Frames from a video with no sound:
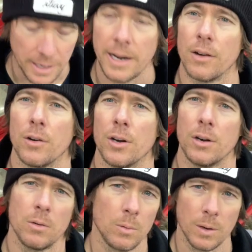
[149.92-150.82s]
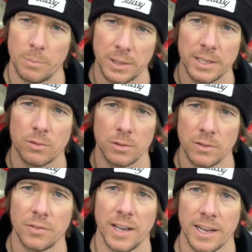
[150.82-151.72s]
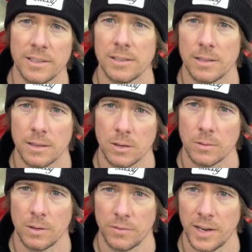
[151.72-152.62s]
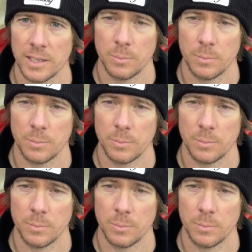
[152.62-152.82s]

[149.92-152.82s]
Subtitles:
error where it blinks really fast, the fast